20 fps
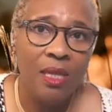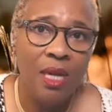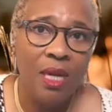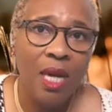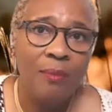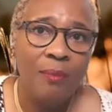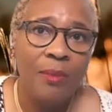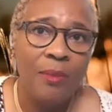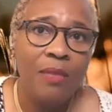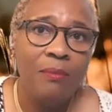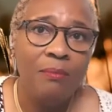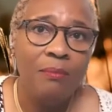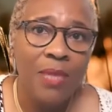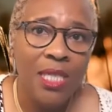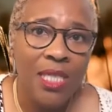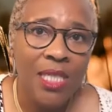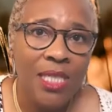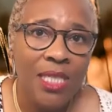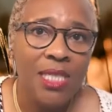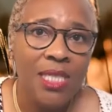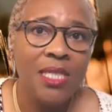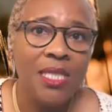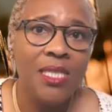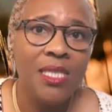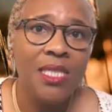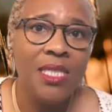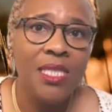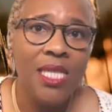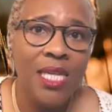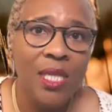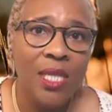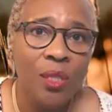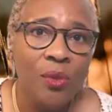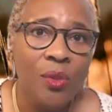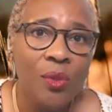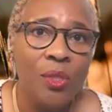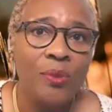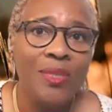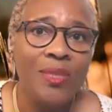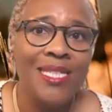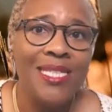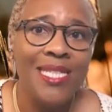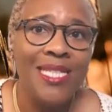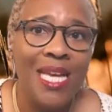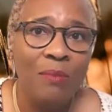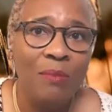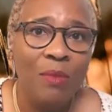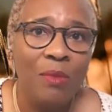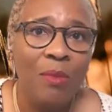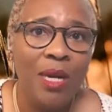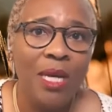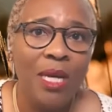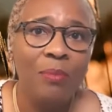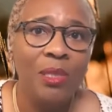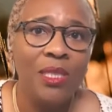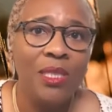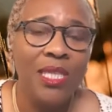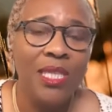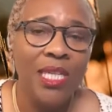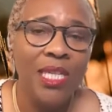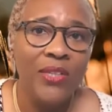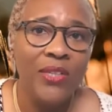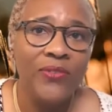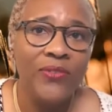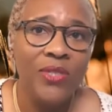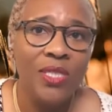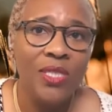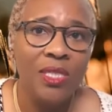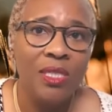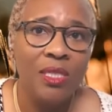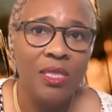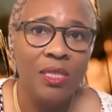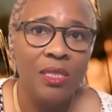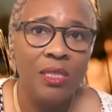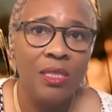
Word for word: I'm committed to continue to examine my beliefs.